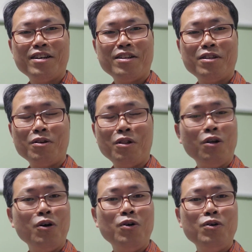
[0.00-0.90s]
the
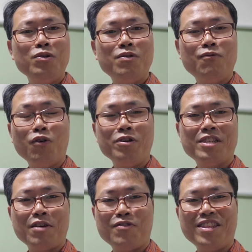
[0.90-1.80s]
Lord's voice
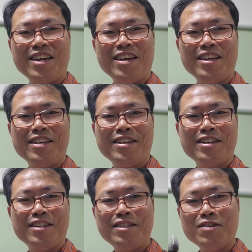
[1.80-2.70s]
every day.
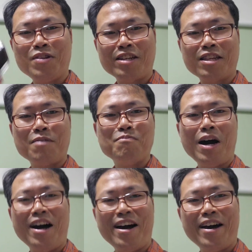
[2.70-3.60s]
See you next time.
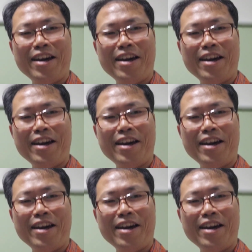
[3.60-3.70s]
Bye.